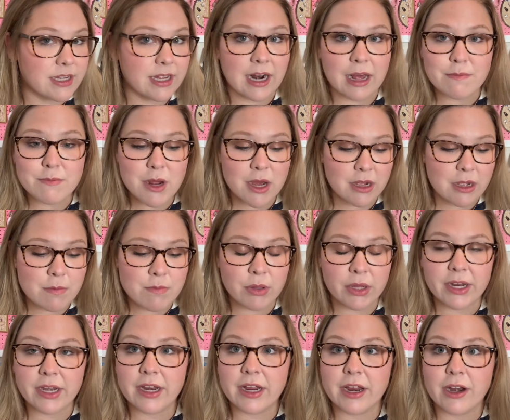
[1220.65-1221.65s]
and I'm not
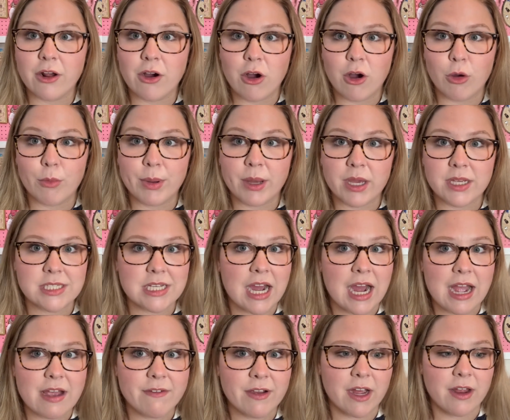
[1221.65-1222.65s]
complaining at all because
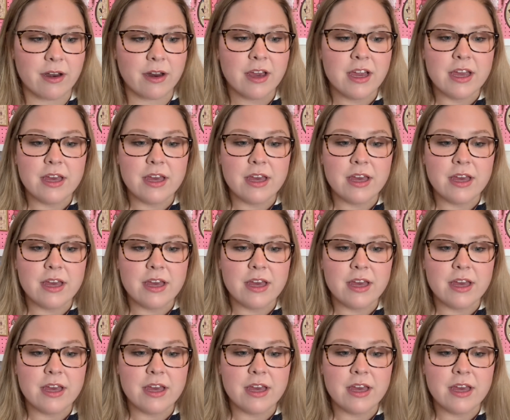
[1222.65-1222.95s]
I've had